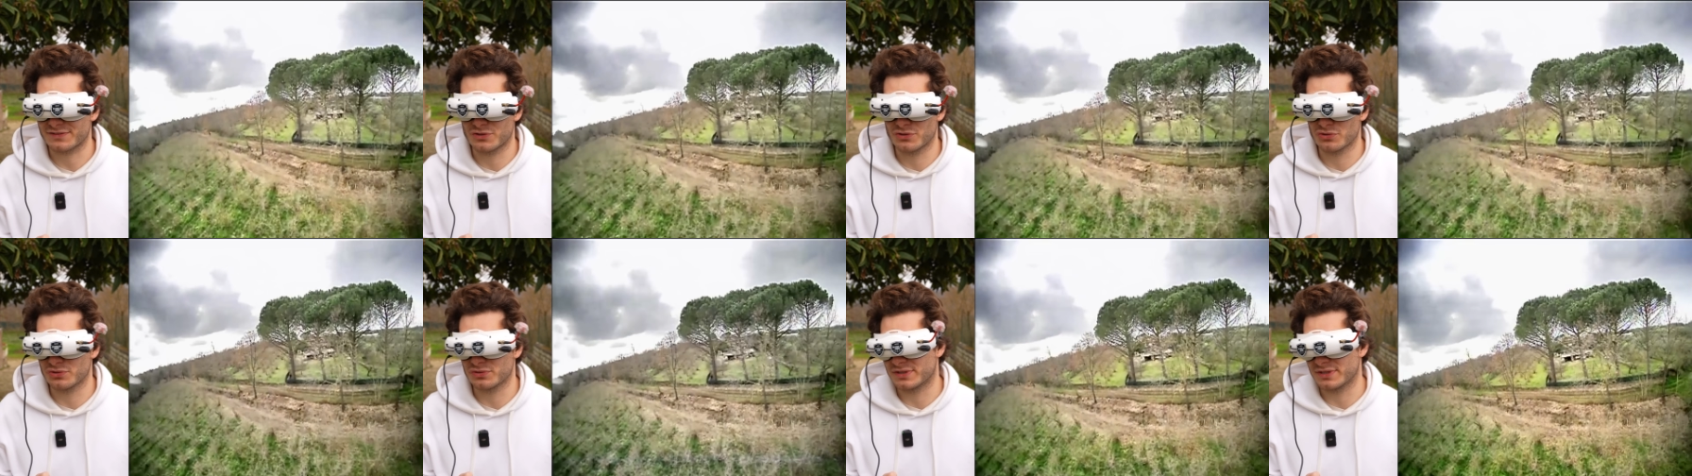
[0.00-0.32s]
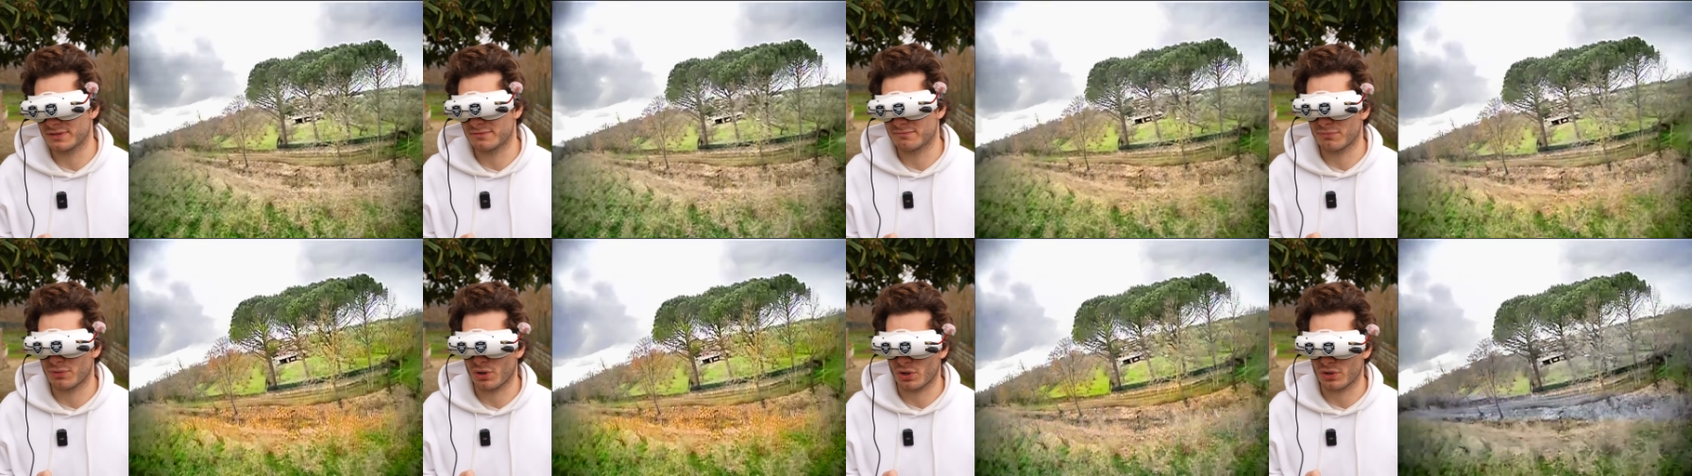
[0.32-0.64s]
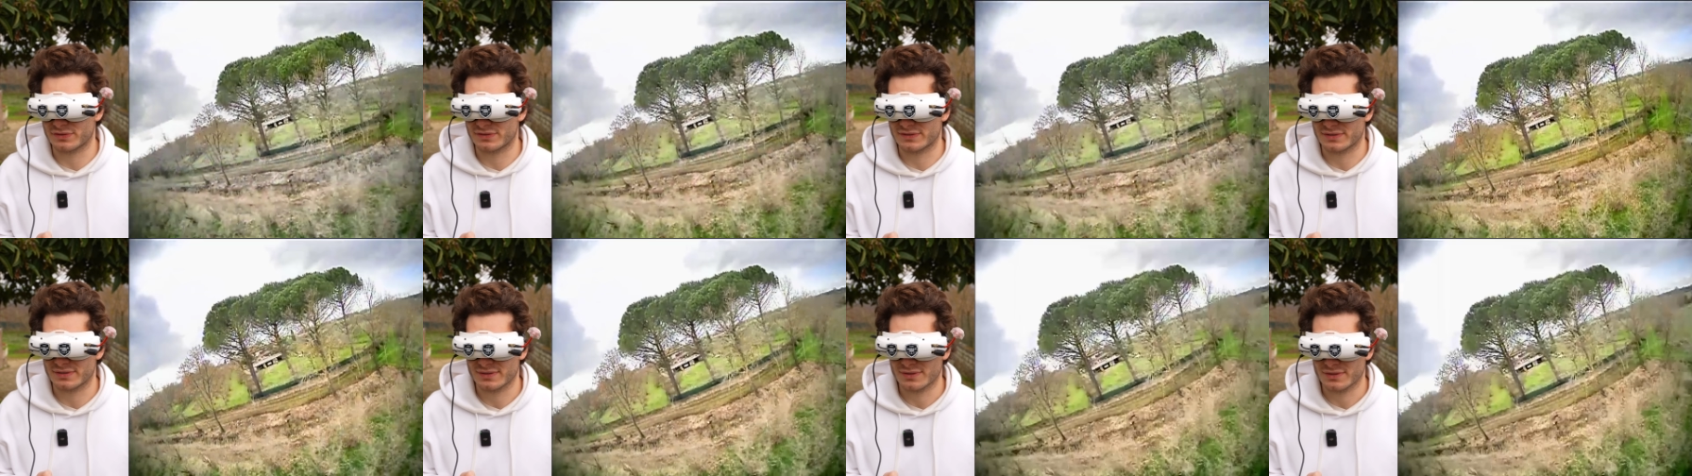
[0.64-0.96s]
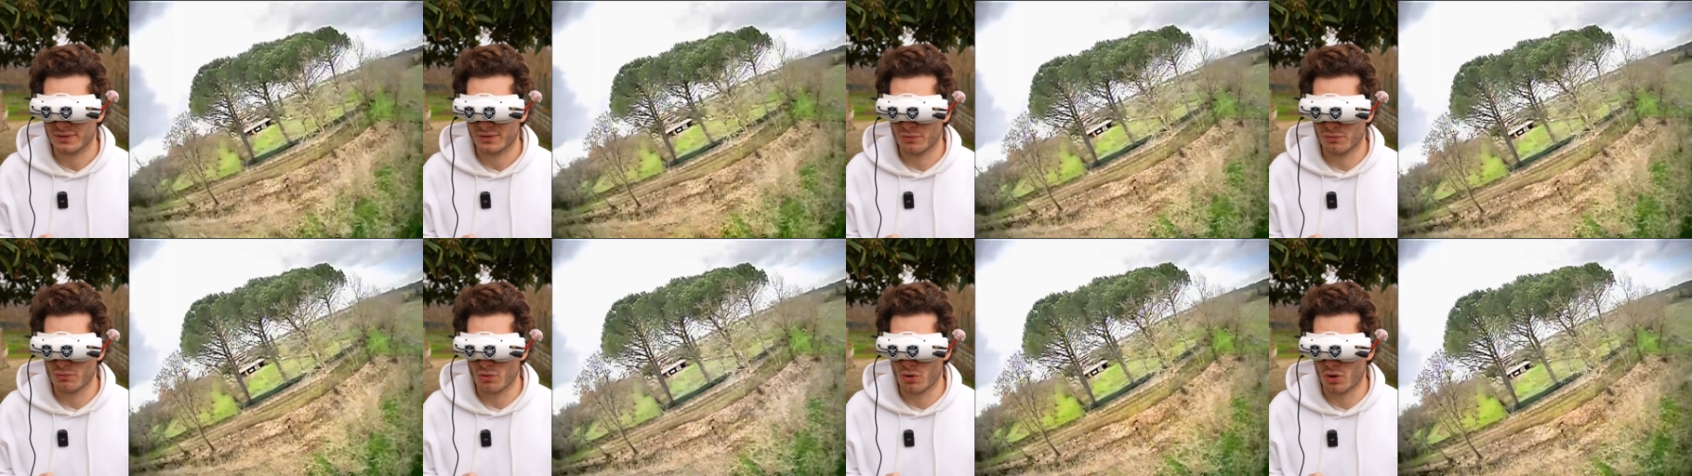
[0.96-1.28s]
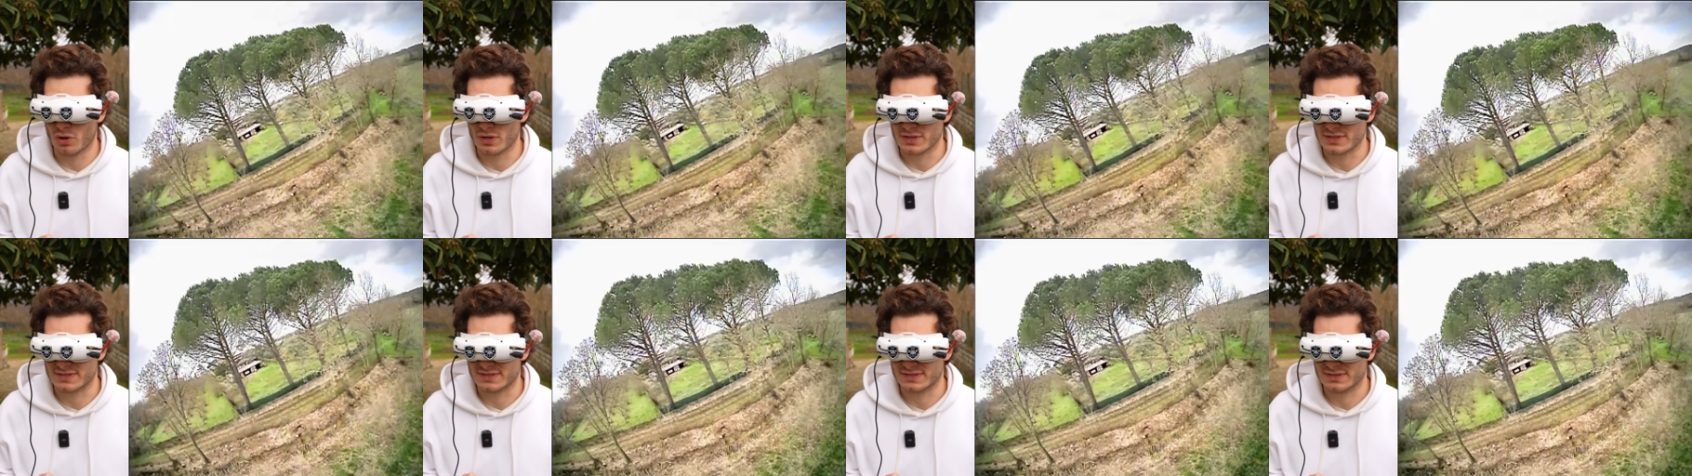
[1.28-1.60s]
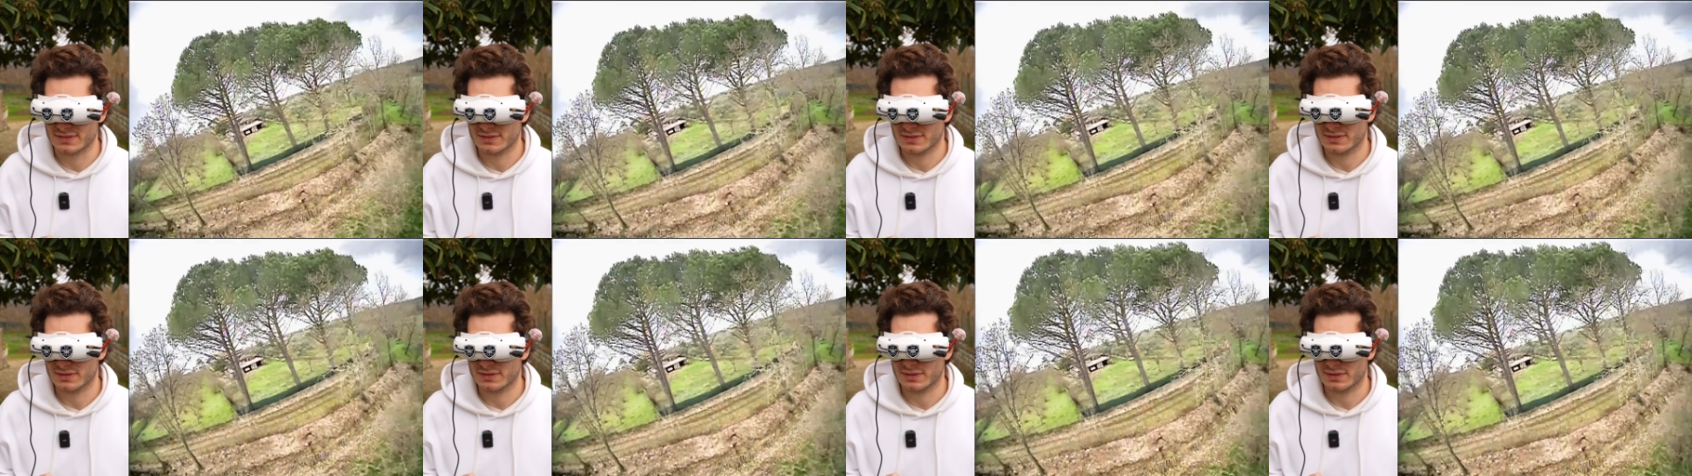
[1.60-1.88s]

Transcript: good in both worlds,